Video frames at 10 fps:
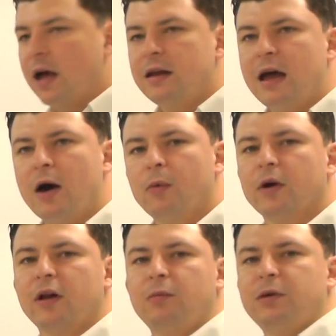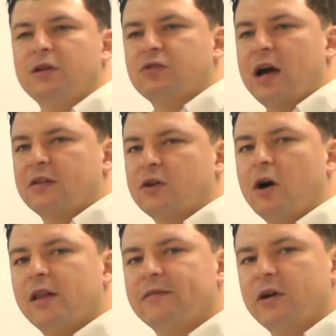And now we're going to be attracting
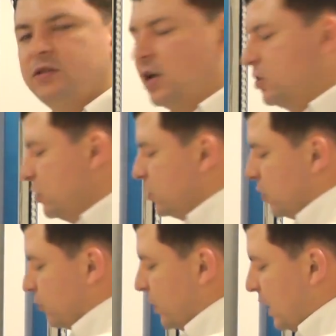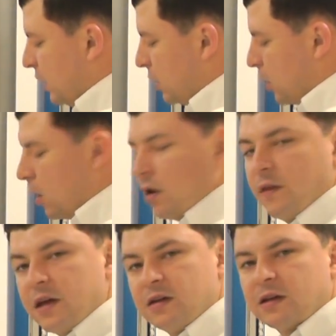all of our attention to the reading on
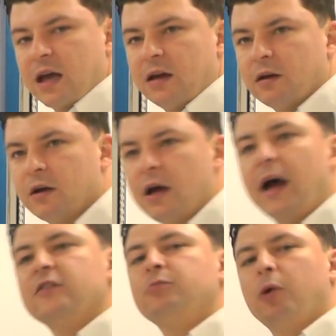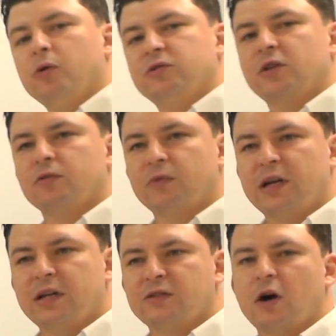the indicator as opposed to the
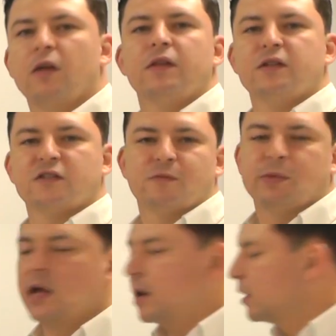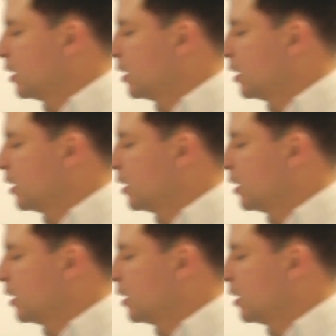readings on the display.